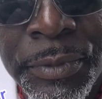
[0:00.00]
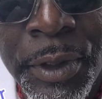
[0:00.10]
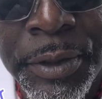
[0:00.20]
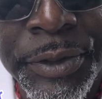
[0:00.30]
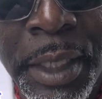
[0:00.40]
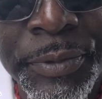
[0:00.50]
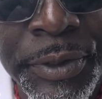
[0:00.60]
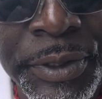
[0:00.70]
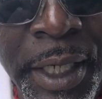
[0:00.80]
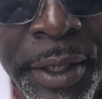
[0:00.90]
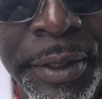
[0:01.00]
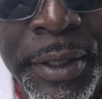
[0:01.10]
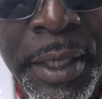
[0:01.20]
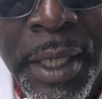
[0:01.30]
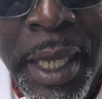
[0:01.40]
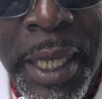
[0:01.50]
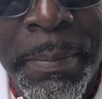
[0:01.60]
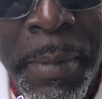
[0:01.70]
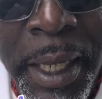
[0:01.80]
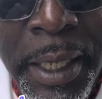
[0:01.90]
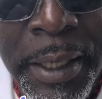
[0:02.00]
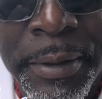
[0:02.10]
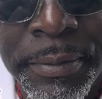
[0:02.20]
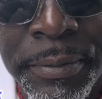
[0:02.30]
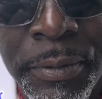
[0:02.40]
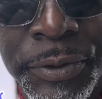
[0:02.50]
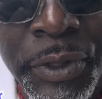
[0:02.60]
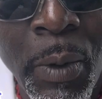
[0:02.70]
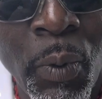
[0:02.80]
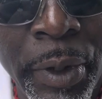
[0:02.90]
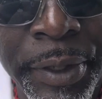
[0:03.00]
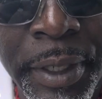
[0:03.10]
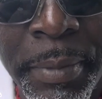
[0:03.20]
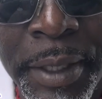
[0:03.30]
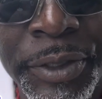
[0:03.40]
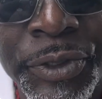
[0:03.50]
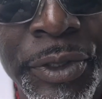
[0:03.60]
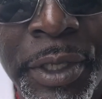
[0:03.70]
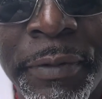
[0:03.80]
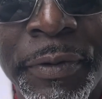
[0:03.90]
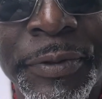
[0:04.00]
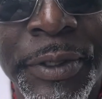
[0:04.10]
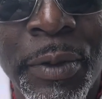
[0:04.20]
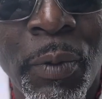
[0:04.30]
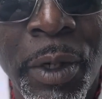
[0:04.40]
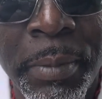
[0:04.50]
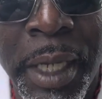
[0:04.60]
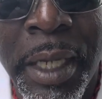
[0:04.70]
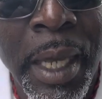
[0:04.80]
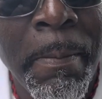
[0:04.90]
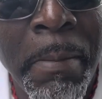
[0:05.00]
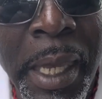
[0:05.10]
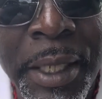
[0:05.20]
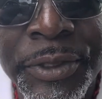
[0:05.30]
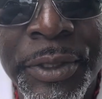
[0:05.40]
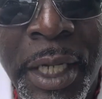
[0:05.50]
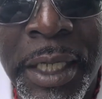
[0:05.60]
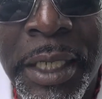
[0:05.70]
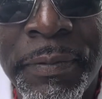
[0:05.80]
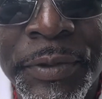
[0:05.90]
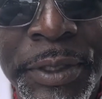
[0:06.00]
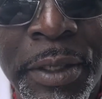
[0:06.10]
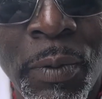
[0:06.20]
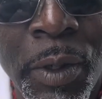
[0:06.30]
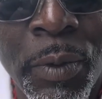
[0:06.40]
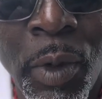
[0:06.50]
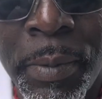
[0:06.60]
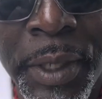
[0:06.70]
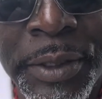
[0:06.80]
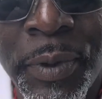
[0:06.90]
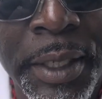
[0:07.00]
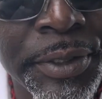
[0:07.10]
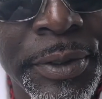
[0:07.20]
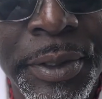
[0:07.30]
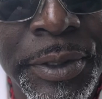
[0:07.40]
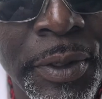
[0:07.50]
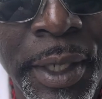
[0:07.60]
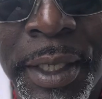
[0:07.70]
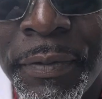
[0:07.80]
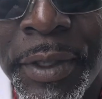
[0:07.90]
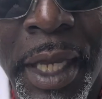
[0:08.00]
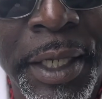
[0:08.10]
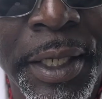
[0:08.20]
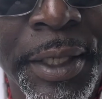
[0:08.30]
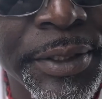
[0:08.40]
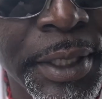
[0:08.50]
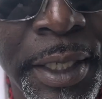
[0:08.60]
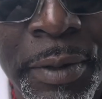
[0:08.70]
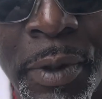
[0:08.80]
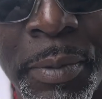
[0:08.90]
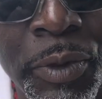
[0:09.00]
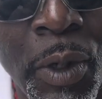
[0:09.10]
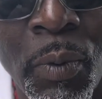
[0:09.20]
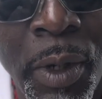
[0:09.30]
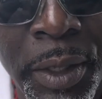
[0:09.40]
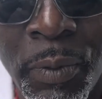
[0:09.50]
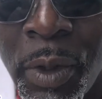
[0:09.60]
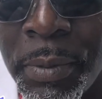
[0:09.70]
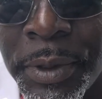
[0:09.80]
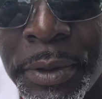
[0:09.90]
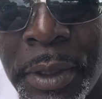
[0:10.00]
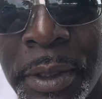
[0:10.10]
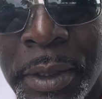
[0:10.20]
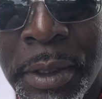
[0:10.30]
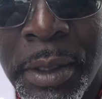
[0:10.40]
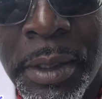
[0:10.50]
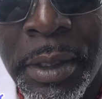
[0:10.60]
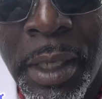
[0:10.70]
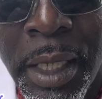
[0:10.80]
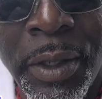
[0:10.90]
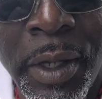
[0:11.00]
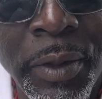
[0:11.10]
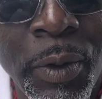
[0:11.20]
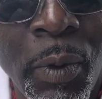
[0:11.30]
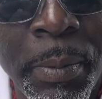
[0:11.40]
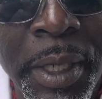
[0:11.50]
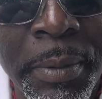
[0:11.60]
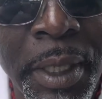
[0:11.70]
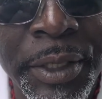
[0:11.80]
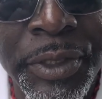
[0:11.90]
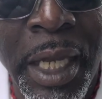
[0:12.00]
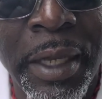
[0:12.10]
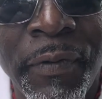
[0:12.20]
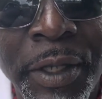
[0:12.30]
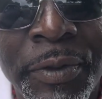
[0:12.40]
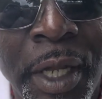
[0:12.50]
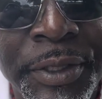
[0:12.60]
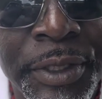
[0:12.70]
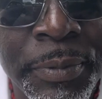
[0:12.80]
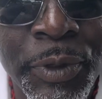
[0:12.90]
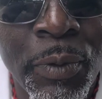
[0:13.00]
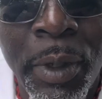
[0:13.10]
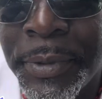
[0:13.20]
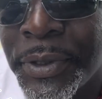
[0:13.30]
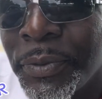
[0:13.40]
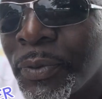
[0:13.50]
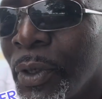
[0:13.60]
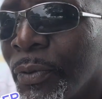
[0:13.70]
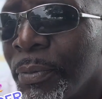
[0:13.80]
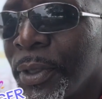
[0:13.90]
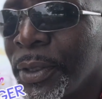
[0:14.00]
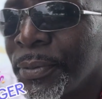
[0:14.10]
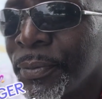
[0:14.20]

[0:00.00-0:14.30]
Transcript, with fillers: And stop desiring a man. Stop wanting a man. You should never even say the word man. Man should not even say the word woman. That's why I sit there and tell God every day, I cannot stand a woman, don't want a woman. I know how the woman emulation, if I do not step to a woman, something wrong with me.